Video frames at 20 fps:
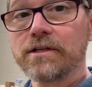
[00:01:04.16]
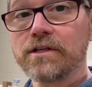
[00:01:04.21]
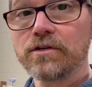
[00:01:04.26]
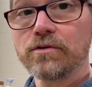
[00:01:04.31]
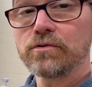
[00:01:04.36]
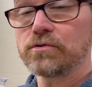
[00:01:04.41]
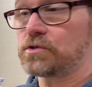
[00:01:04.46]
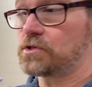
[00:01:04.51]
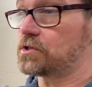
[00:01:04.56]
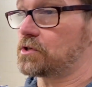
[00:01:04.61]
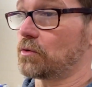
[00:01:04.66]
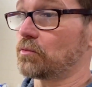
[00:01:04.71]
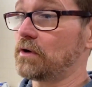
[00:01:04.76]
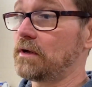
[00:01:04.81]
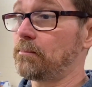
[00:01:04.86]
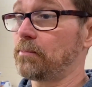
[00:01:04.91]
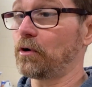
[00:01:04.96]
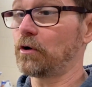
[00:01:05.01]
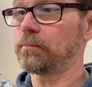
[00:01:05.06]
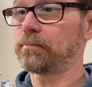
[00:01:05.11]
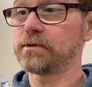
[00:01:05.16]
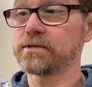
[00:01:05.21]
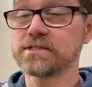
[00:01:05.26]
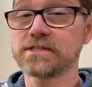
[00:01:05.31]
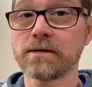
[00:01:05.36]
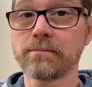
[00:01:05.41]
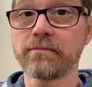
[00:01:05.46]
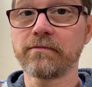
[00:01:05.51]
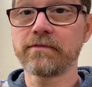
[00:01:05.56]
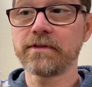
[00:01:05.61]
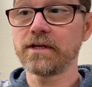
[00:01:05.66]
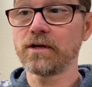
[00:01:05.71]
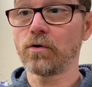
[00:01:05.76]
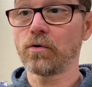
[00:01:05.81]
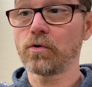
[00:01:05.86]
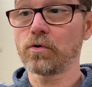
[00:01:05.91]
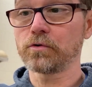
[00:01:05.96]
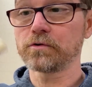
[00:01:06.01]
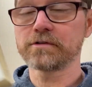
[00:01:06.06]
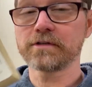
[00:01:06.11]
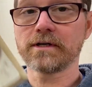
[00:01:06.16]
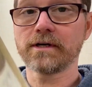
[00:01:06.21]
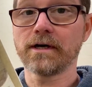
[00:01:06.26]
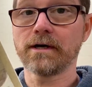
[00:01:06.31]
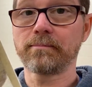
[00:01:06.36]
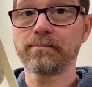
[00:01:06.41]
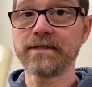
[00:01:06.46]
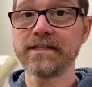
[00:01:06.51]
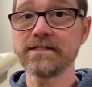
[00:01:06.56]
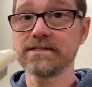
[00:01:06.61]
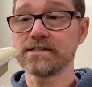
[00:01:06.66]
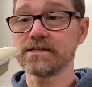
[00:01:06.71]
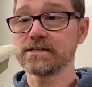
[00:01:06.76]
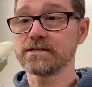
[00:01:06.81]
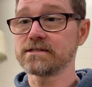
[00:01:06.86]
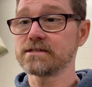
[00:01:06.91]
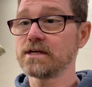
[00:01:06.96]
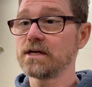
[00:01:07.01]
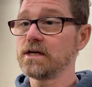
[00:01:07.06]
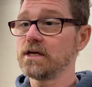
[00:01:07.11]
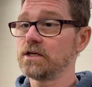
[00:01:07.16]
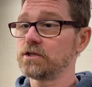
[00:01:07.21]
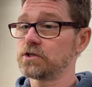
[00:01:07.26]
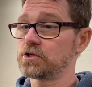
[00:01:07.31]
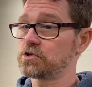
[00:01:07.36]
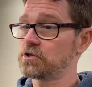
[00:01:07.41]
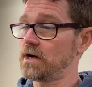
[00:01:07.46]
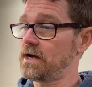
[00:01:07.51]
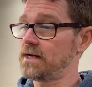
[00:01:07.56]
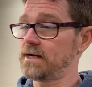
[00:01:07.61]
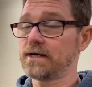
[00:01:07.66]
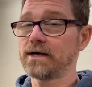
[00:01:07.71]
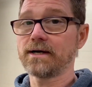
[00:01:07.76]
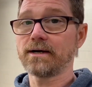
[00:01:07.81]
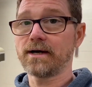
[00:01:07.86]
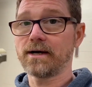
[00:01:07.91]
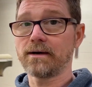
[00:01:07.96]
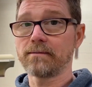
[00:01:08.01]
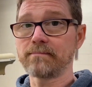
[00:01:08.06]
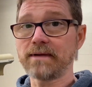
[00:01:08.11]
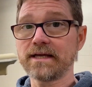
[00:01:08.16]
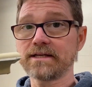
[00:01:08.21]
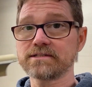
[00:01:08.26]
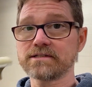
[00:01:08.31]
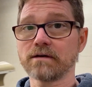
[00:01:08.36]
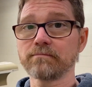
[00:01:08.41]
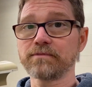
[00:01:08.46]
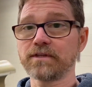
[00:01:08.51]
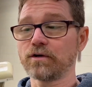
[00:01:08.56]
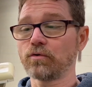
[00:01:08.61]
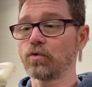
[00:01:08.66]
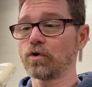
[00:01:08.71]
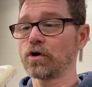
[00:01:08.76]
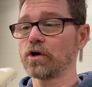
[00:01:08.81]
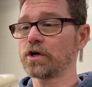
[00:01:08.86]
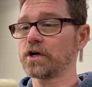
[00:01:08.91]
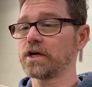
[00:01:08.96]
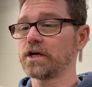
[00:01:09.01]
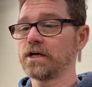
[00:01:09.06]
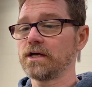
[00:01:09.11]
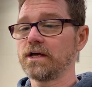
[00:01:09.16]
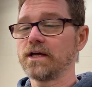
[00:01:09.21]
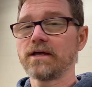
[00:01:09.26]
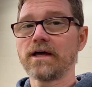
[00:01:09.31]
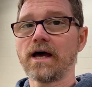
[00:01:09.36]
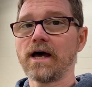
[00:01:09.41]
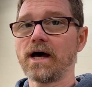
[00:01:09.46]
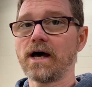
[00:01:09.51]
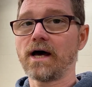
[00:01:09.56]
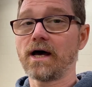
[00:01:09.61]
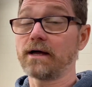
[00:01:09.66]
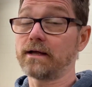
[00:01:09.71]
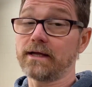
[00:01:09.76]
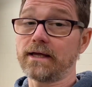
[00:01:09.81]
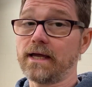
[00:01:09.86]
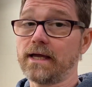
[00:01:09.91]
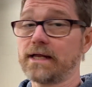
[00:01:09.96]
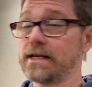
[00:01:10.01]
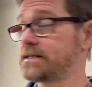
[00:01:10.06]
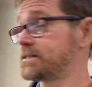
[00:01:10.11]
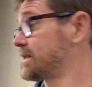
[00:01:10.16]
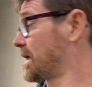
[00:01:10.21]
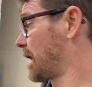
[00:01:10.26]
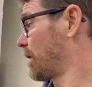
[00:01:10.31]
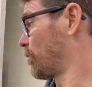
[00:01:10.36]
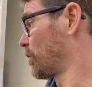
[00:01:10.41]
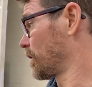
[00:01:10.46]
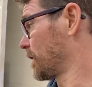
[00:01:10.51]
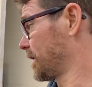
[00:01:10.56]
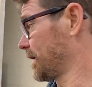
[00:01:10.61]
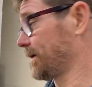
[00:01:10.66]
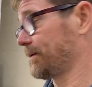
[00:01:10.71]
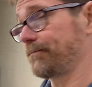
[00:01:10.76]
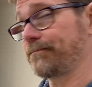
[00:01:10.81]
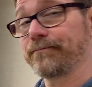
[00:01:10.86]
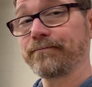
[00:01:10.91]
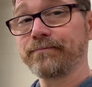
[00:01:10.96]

repurposed some of the old pieces to try to make something work, and it's not working.